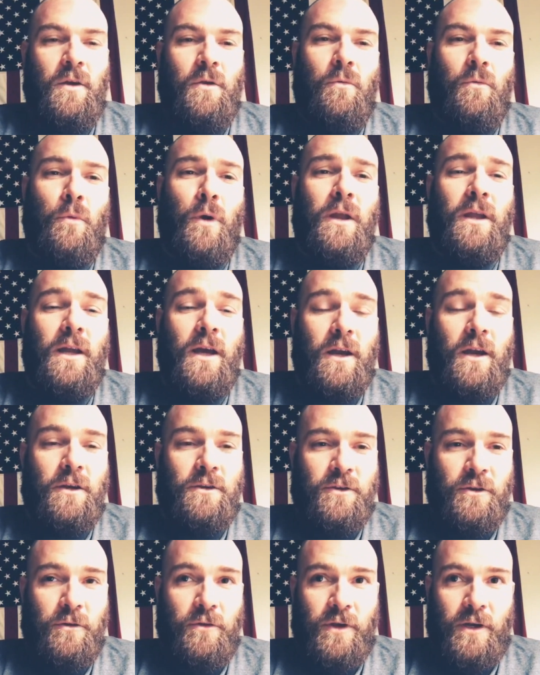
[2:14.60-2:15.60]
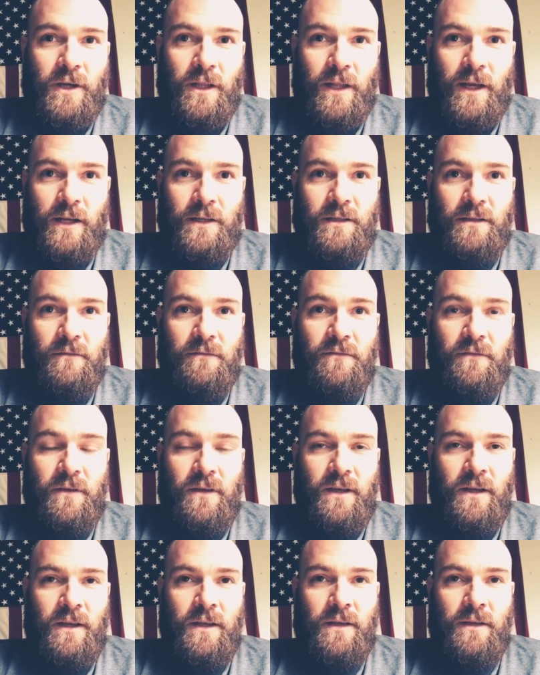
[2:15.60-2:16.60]
What you got to do, the collective,
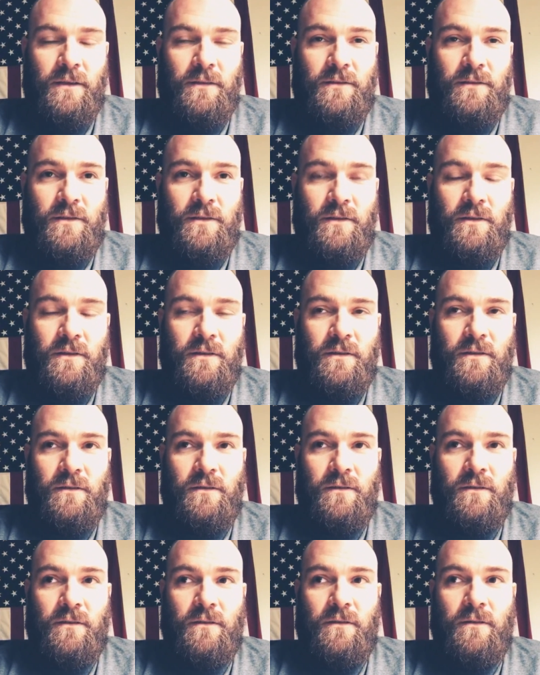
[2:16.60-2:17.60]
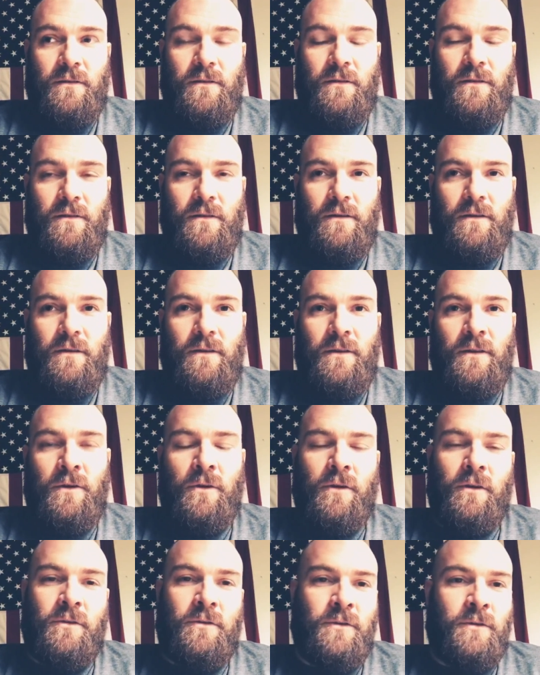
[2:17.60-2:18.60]
is
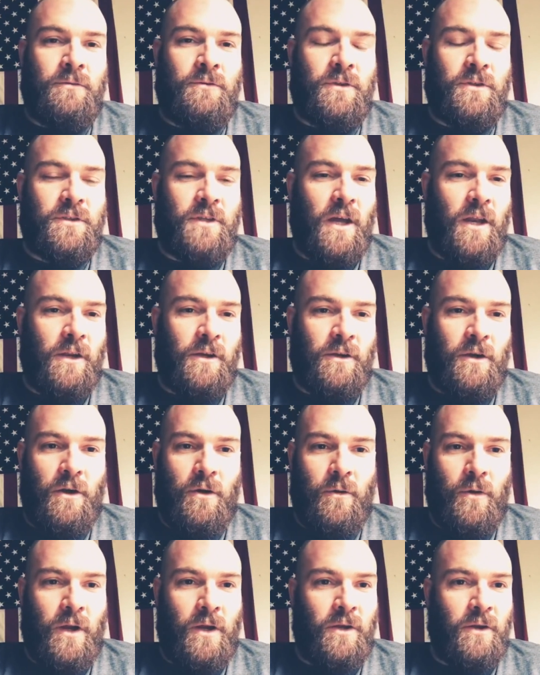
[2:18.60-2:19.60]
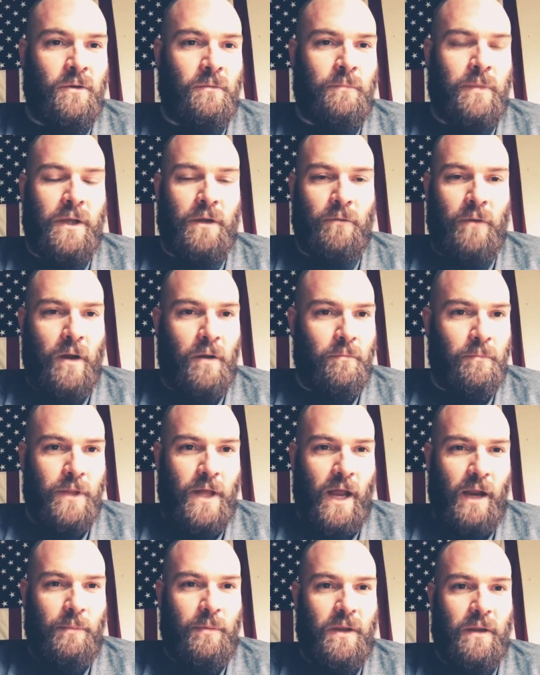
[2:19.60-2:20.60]
you just got to go and you be around
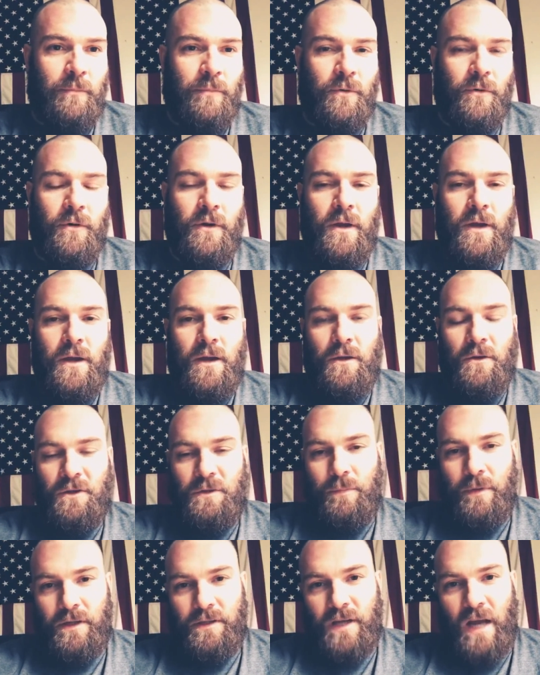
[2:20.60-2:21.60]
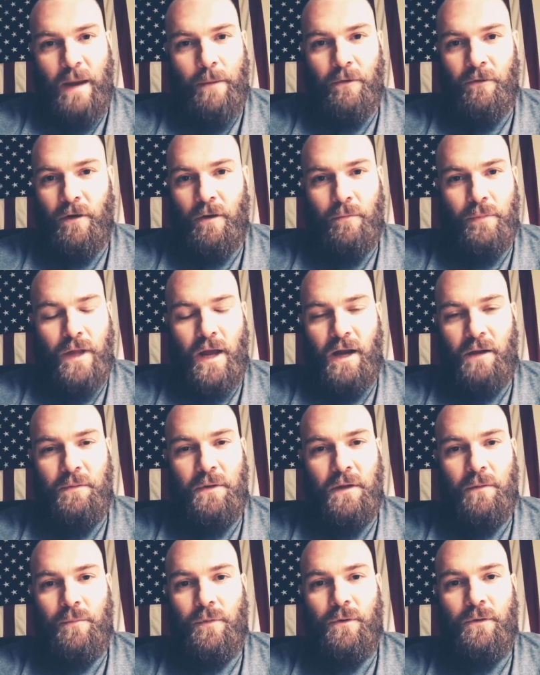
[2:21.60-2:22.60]
black people. You spend time around black
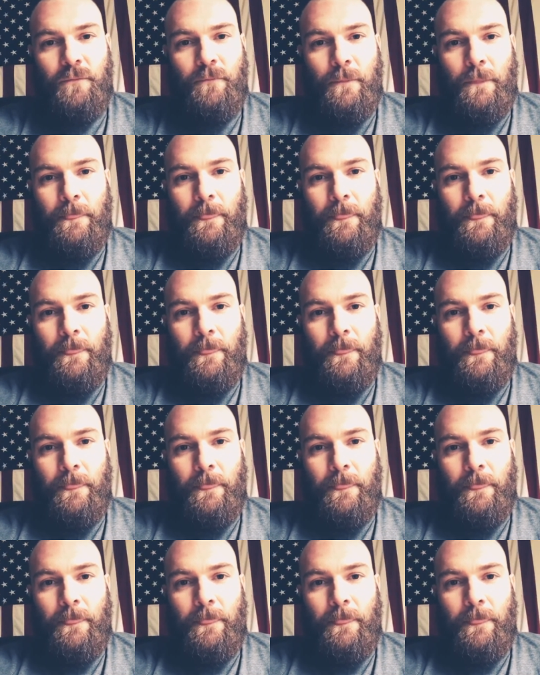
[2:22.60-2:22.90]
people.